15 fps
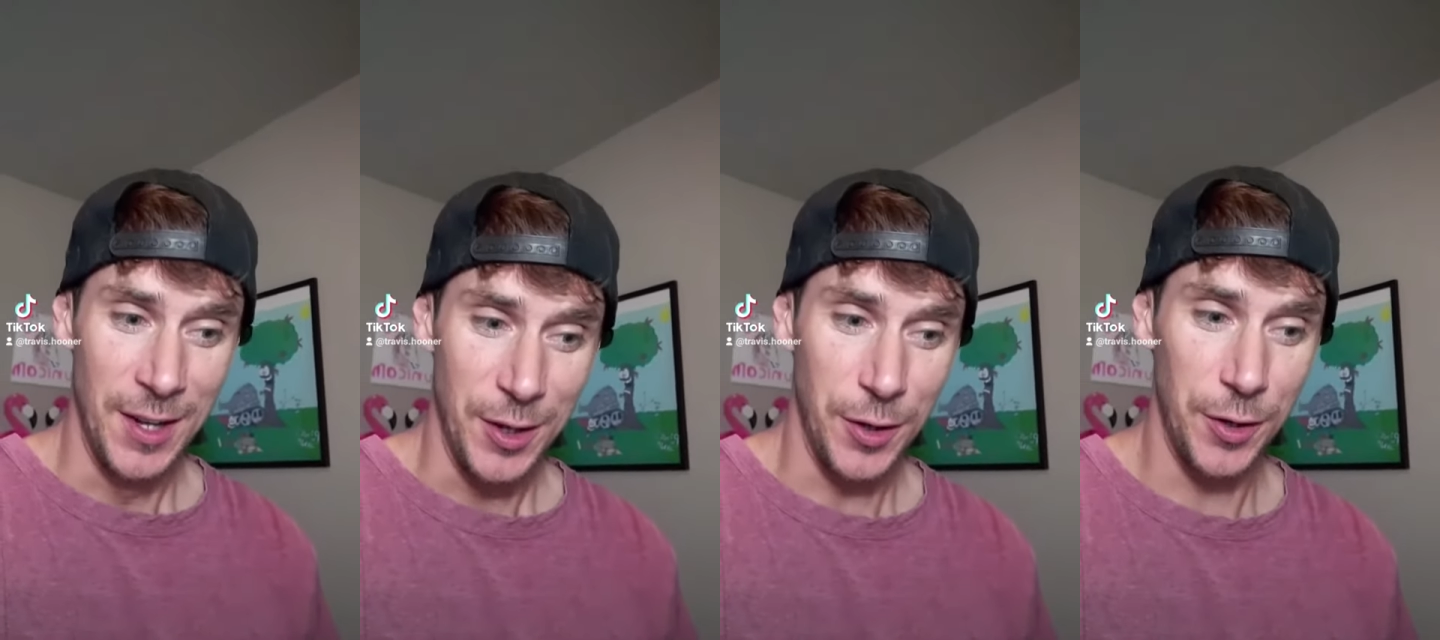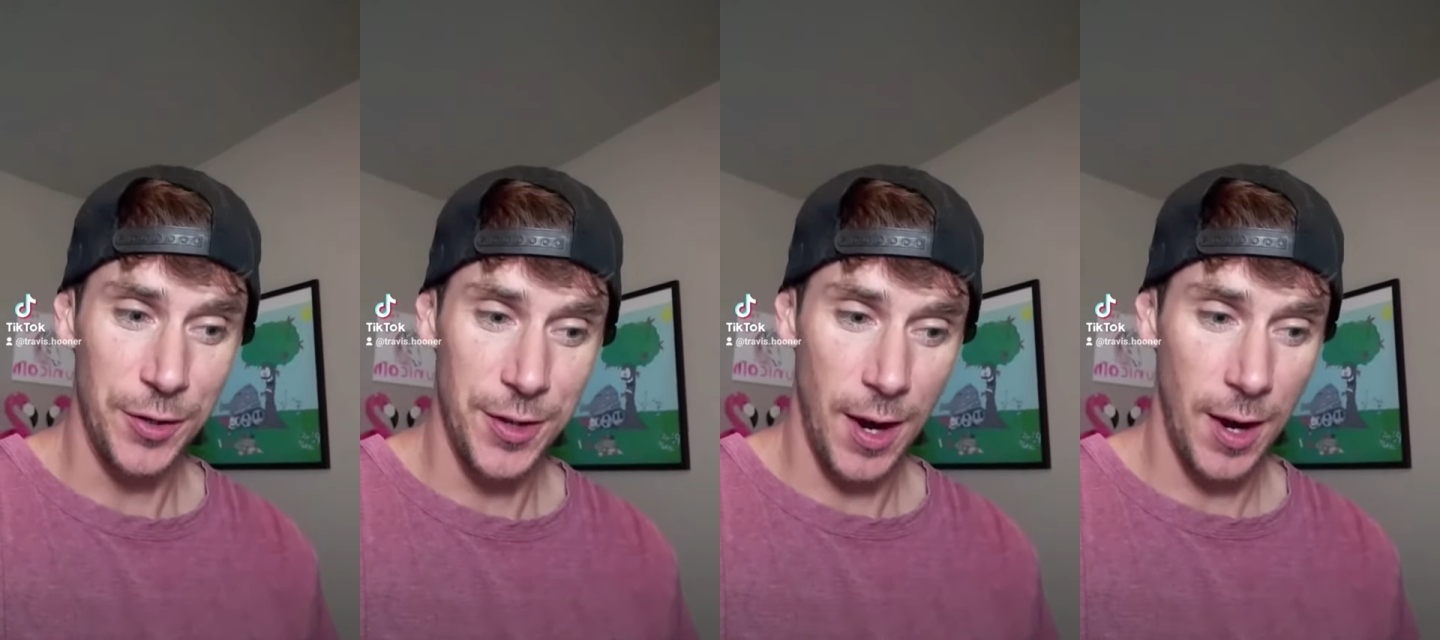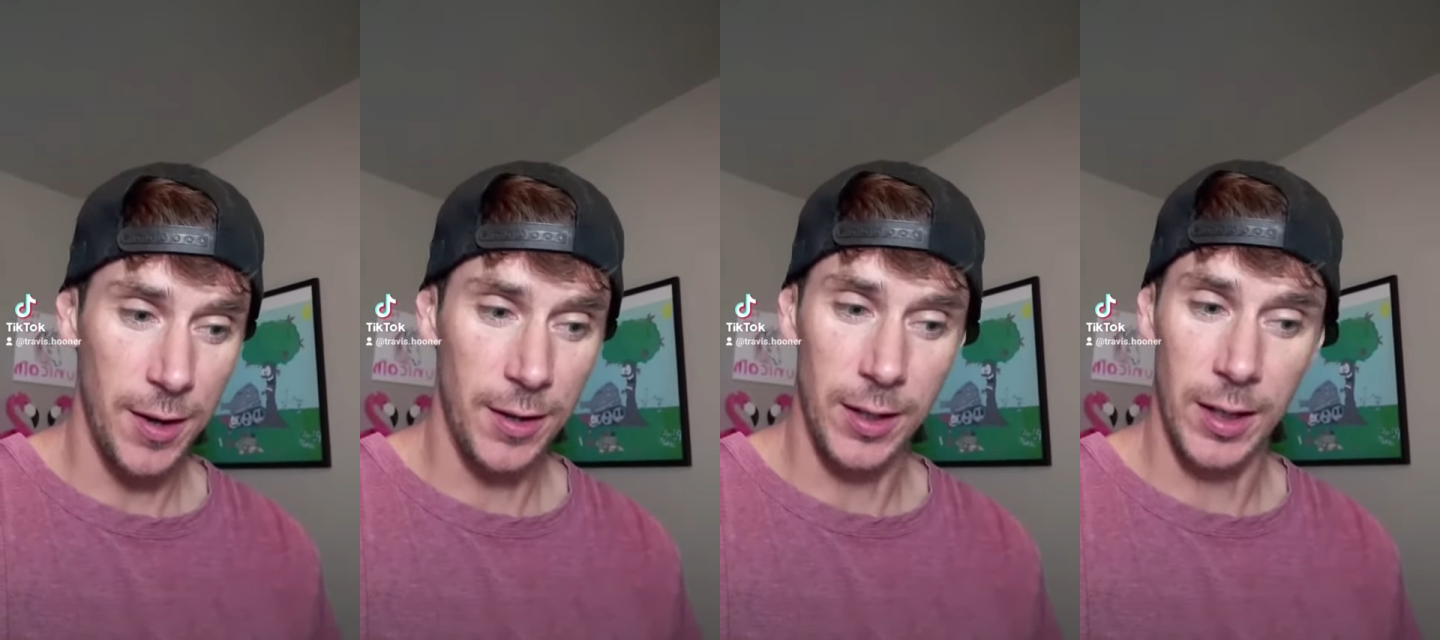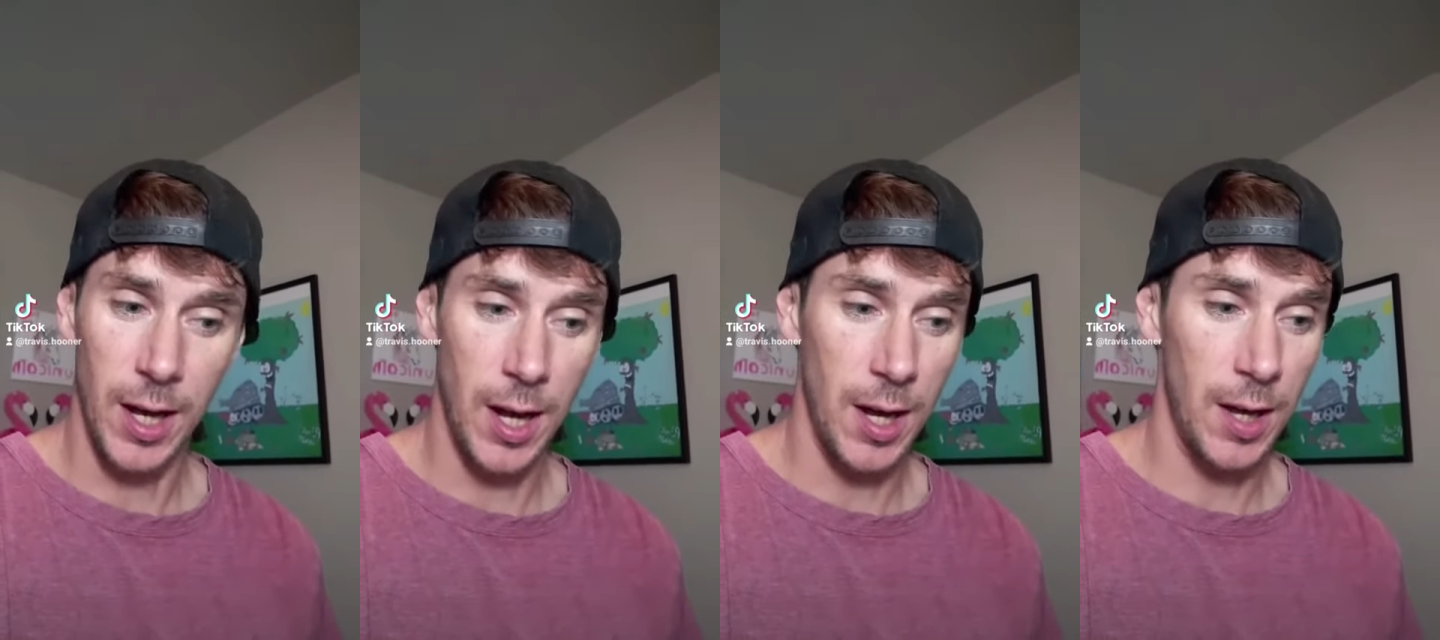your daughter
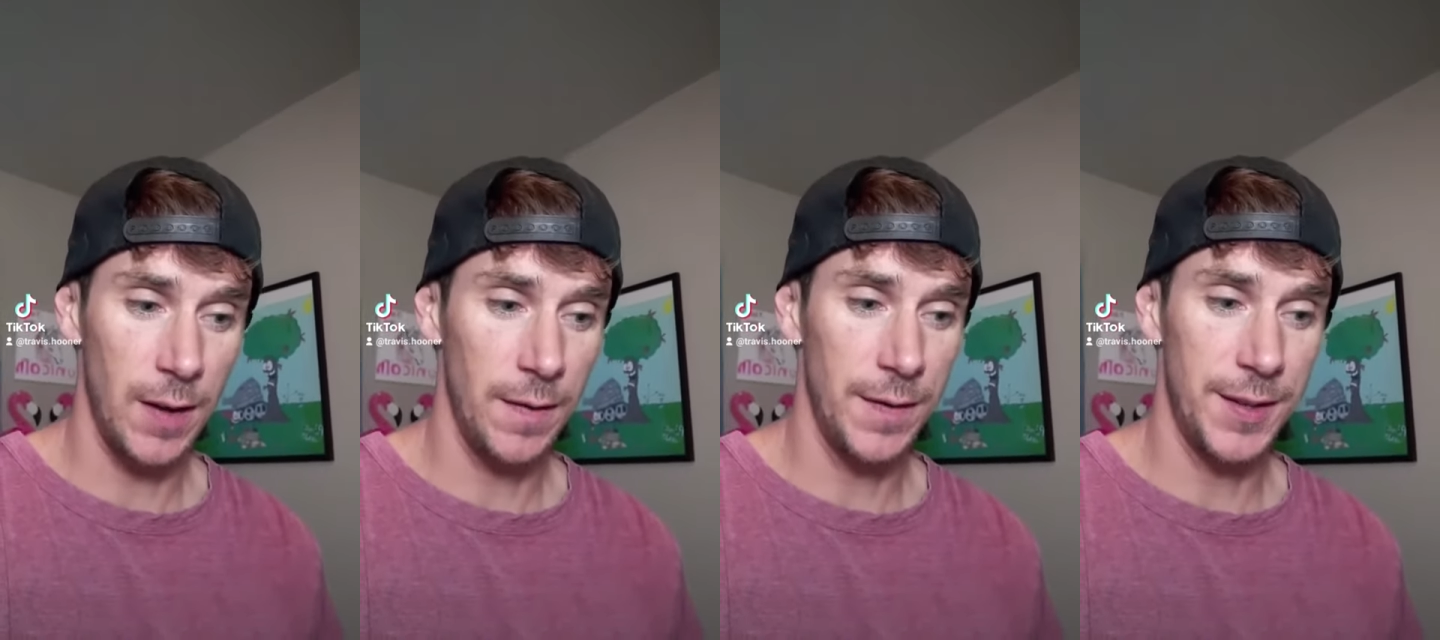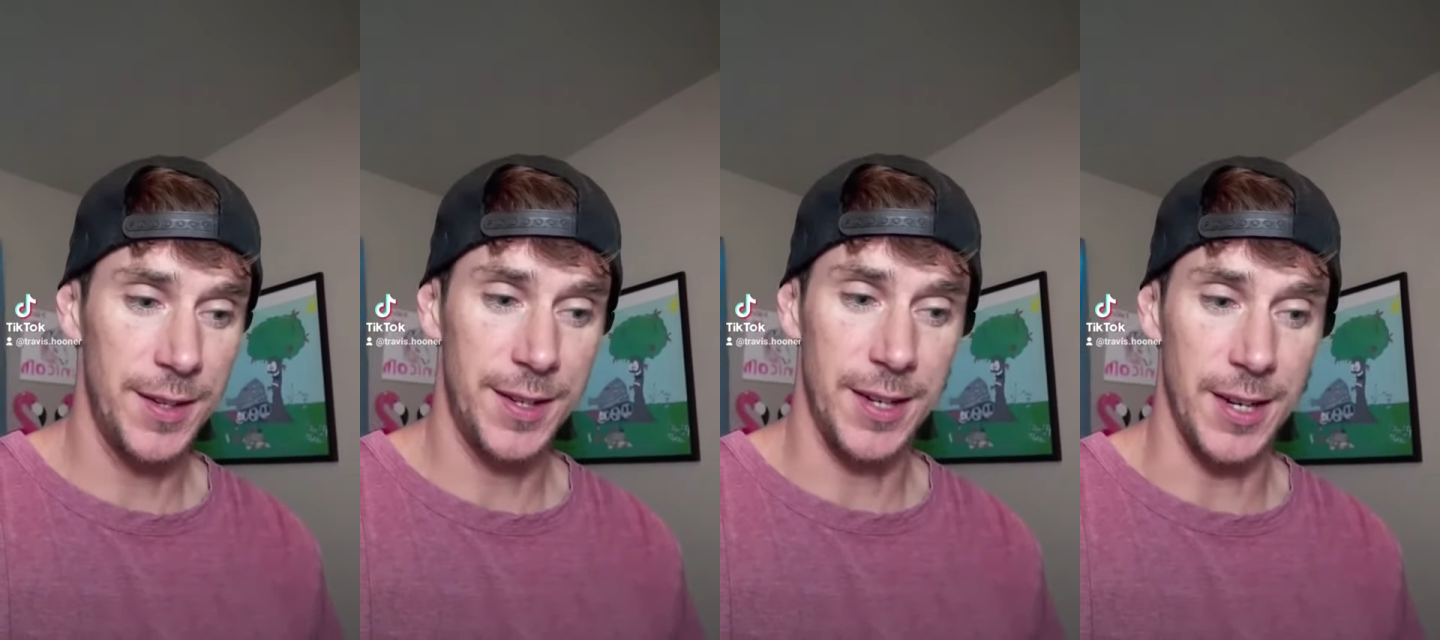loves